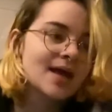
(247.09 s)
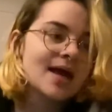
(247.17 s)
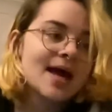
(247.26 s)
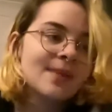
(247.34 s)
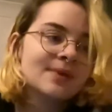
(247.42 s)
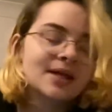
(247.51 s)

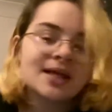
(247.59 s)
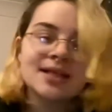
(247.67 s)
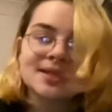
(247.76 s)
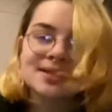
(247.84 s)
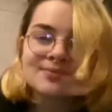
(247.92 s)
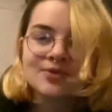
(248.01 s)
And me,
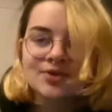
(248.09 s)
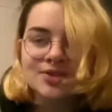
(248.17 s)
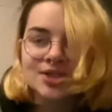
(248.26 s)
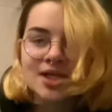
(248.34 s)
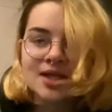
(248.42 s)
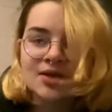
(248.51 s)
the roast
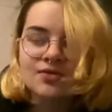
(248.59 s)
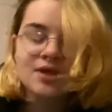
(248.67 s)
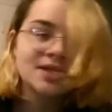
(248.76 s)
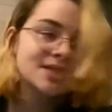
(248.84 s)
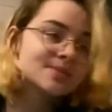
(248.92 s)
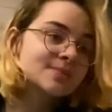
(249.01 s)
chicken
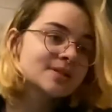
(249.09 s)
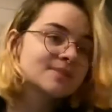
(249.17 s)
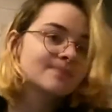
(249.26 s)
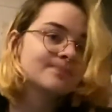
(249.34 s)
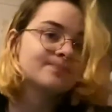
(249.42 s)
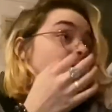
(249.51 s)
crisp.
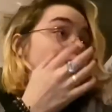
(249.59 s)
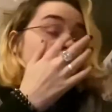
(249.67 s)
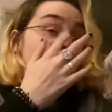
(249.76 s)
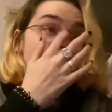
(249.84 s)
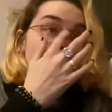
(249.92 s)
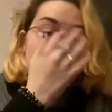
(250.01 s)

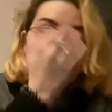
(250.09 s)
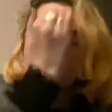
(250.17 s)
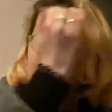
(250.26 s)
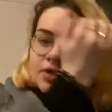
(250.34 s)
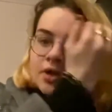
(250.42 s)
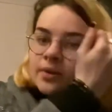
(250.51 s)
Oh, my
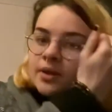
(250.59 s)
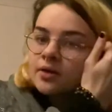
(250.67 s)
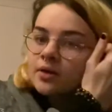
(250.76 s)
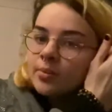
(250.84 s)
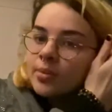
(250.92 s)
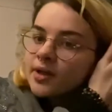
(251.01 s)
vlog went
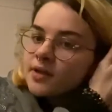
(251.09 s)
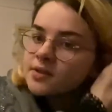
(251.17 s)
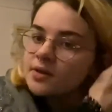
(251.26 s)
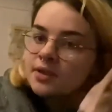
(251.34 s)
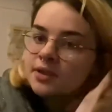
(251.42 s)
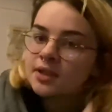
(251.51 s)
up. I
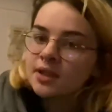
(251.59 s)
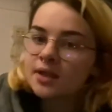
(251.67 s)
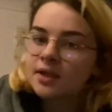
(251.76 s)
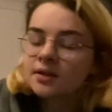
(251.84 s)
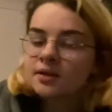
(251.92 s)
sorted that.